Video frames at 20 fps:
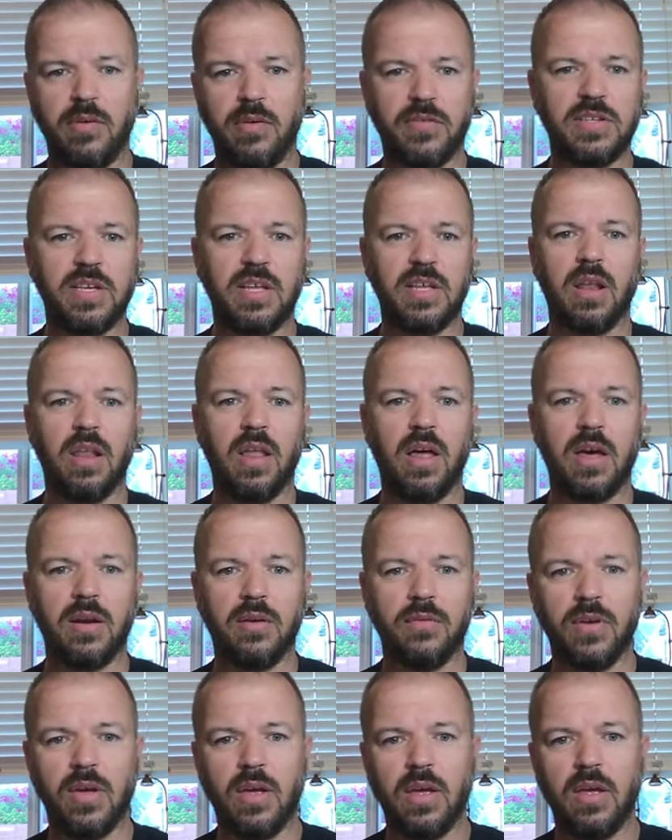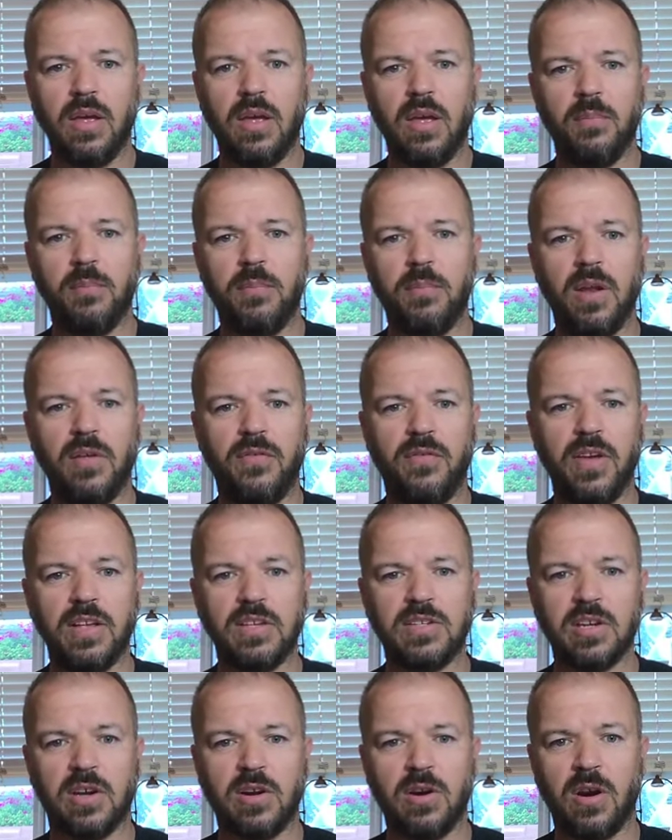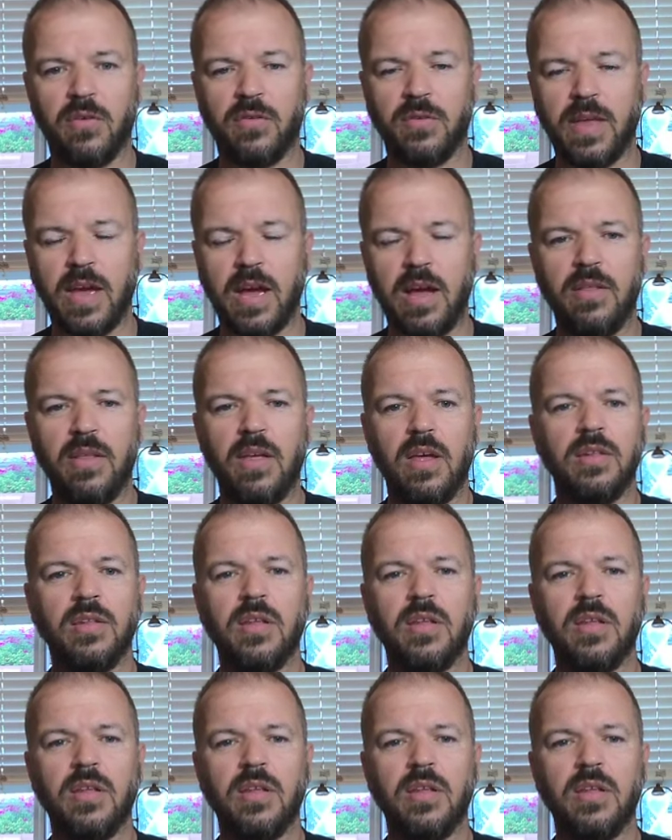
We've seen a lot of benefits occur from that.